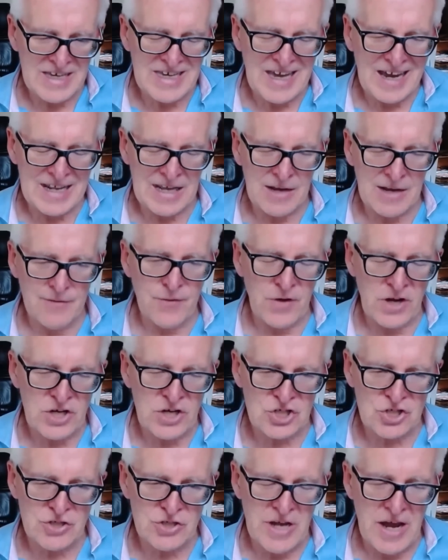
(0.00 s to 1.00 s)
getting
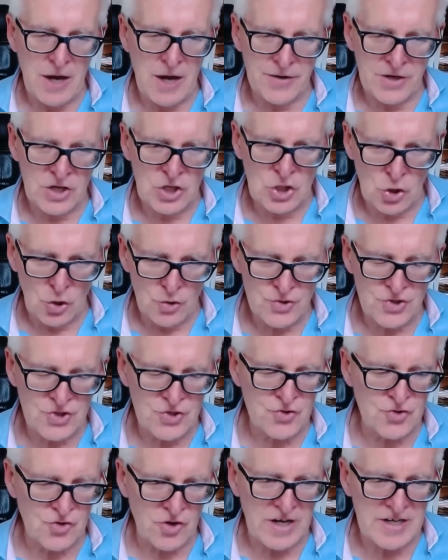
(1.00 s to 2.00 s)
inflation down and
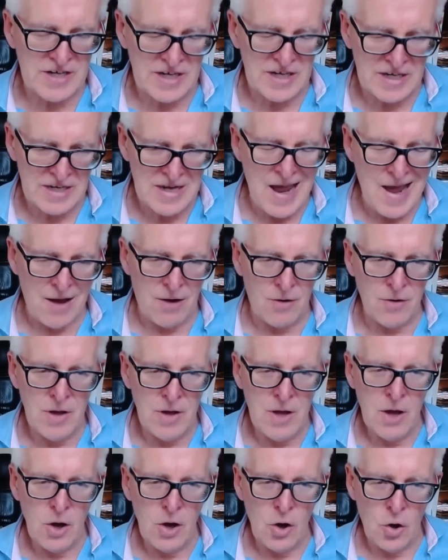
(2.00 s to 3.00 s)
concentrating now
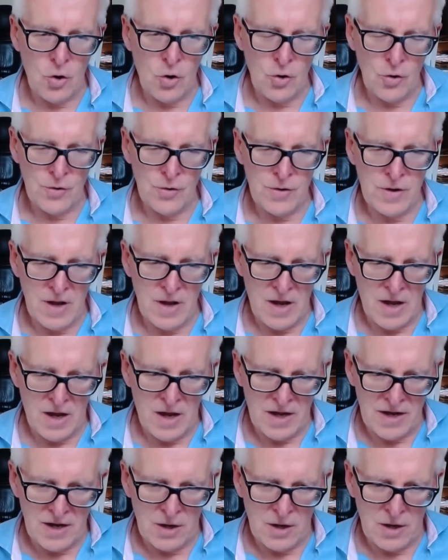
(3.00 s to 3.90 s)
on uh,